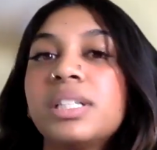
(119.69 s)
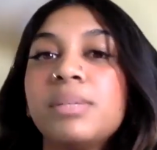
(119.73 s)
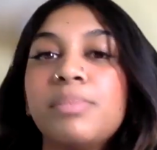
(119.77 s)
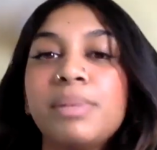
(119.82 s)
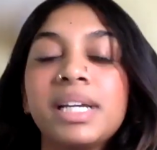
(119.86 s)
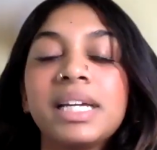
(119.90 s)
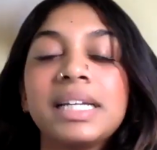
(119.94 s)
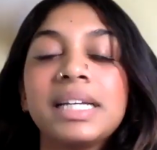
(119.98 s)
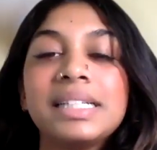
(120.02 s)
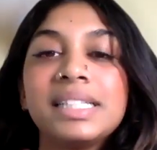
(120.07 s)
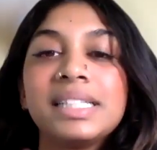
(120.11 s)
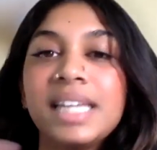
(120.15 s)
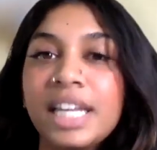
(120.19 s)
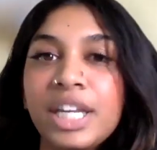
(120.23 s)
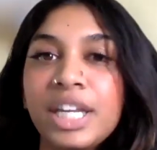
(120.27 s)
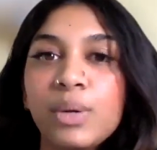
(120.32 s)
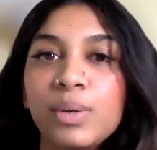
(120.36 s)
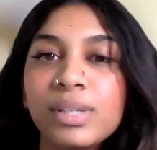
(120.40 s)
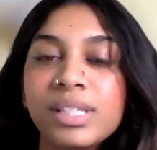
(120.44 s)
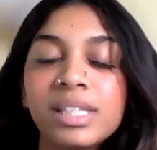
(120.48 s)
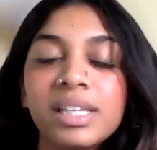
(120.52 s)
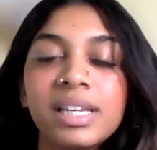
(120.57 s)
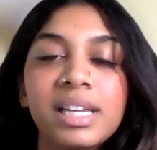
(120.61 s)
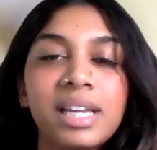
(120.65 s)
to be
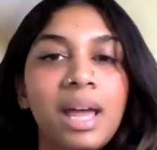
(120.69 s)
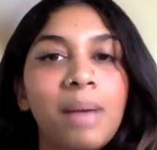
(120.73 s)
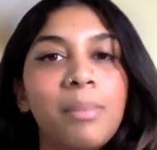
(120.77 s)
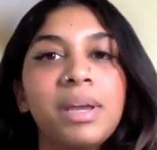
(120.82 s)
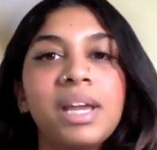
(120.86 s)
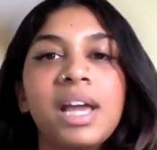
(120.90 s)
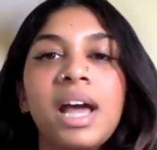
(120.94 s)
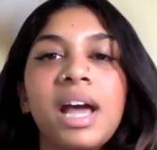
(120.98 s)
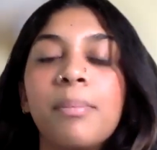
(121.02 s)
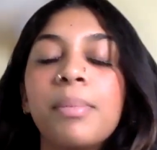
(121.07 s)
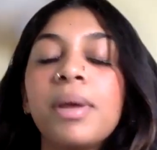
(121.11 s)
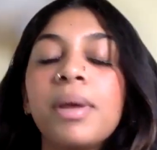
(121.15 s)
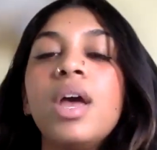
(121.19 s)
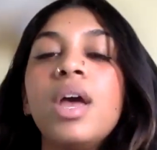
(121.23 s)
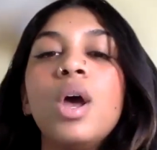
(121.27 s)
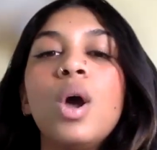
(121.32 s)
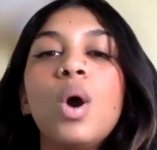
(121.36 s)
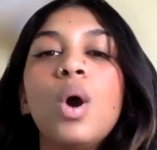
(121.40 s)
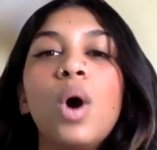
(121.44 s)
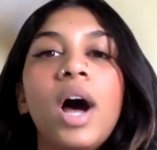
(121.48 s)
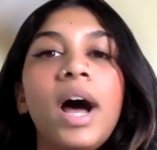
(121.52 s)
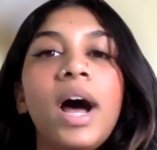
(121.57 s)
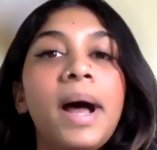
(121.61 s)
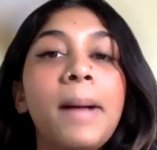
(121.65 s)
continuously coming up
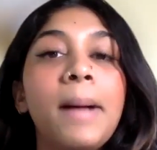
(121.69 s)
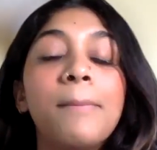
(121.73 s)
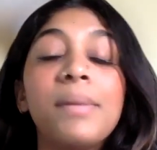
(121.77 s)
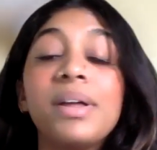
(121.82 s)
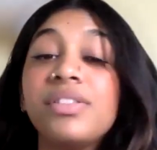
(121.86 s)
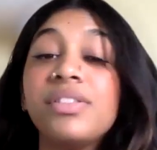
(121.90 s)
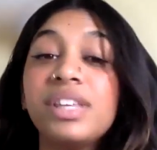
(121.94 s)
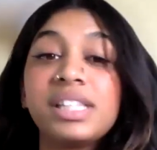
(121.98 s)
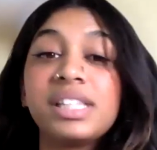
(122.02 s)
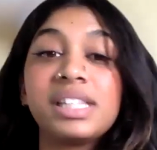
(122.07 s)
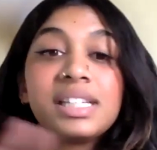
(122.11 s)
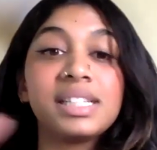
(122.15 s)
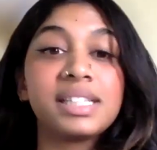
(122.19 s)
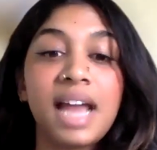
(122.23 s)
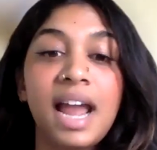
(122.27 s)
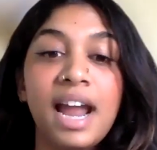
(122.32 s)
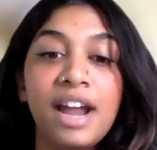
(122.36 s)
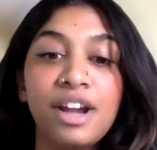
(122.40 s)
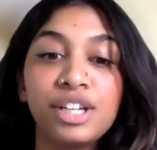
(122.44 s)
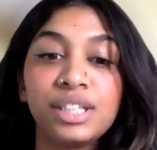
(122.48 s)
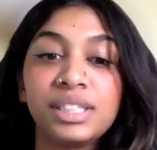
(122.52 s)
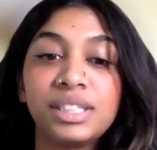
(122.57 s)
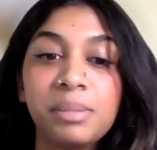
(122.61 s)
this entire